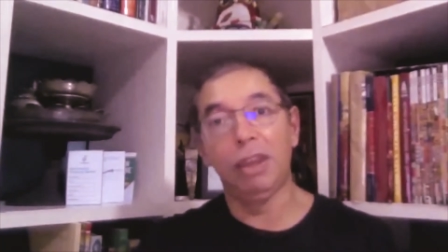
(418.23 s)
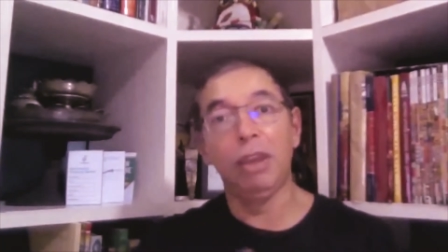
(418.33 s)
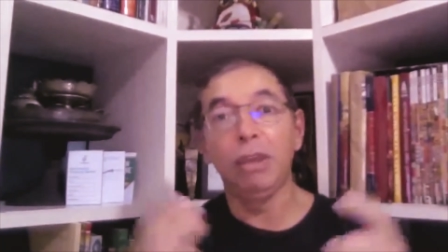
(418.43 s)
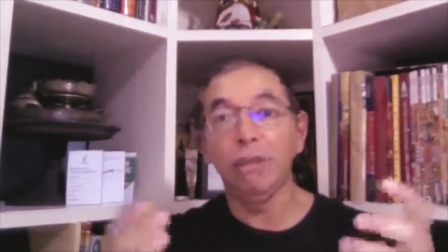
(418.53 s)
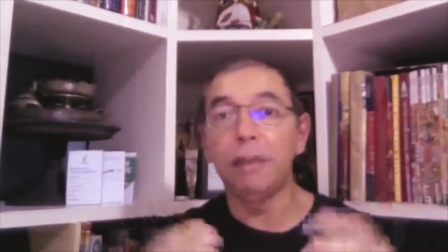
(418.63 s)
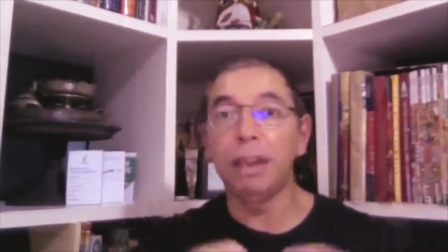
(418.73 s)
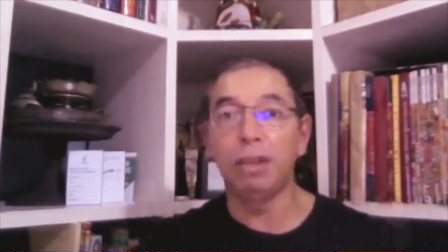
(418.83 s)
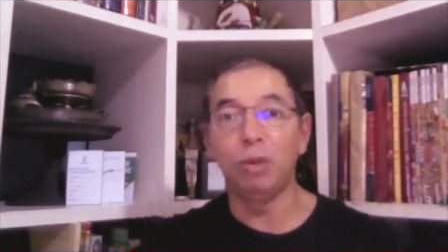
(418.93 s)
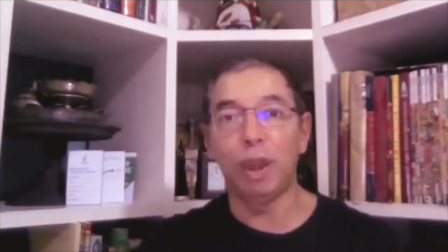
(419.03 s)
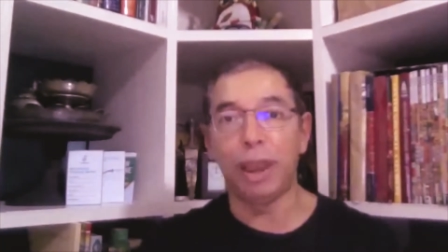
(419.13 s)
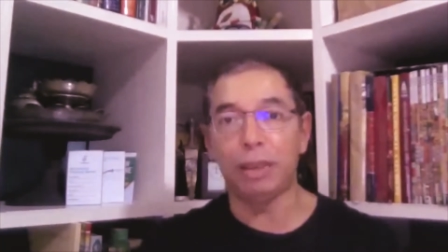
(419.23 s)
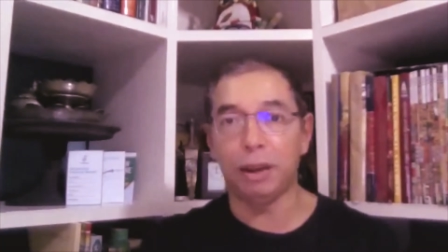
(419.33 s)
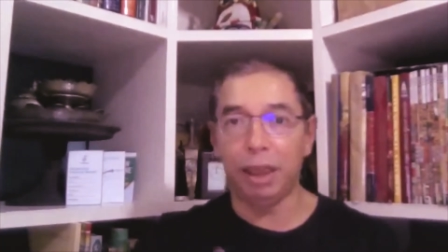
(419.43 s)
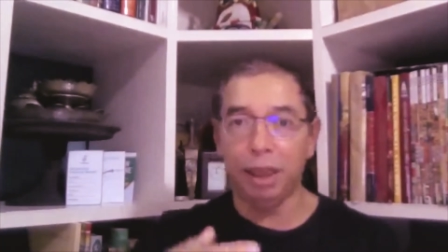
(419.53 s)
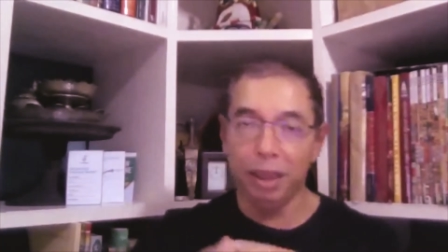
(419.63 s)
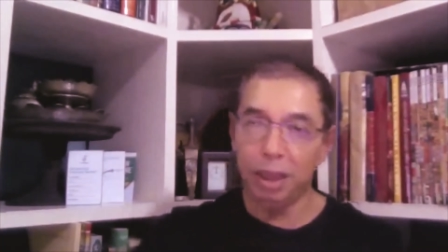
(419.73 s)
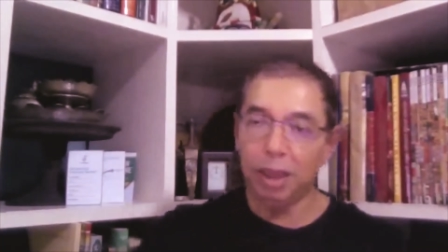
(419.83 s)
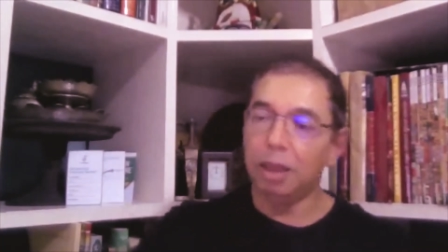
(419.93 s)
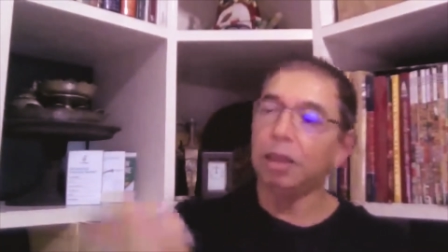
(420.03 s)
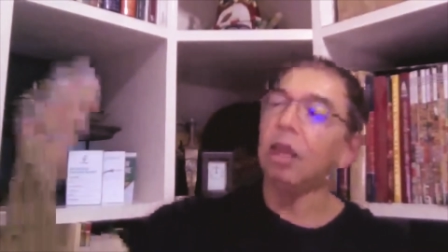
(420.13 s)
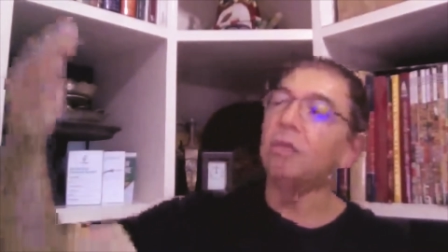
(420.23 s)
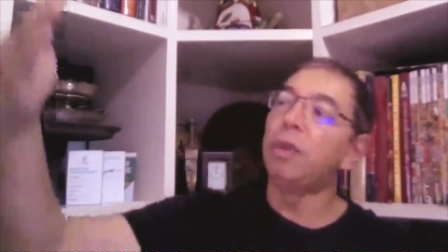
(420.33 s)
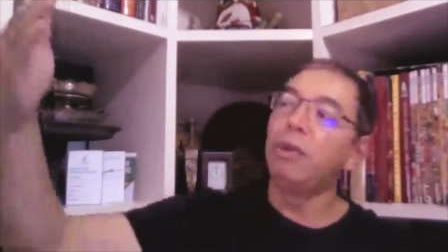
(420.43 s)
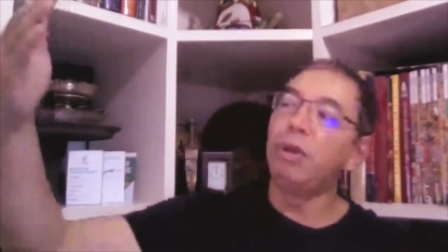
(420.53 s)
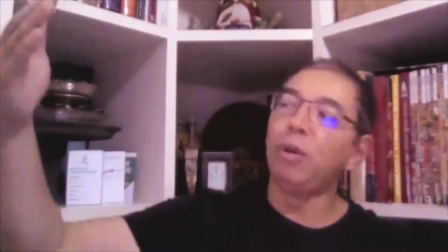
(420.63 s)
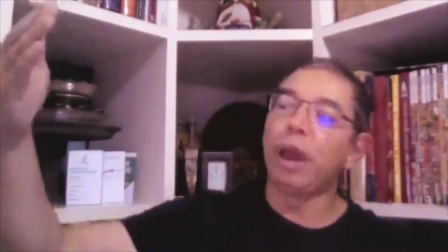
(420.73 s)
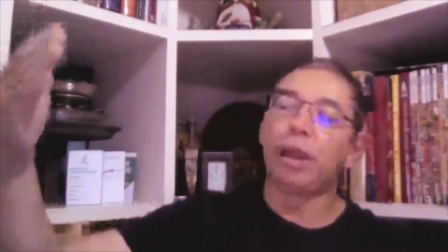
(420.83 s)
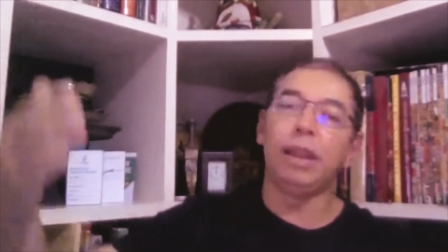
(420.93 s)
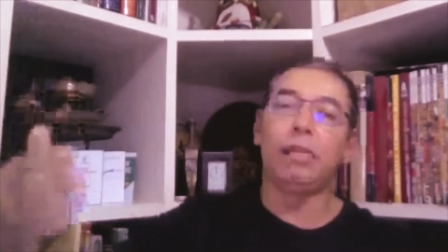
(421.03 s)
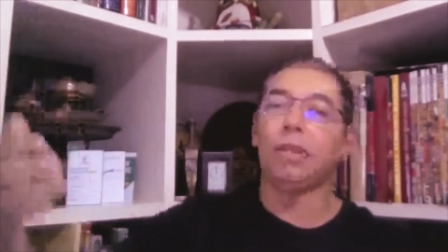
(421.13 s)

equivalent to your x-ray then we will look at it we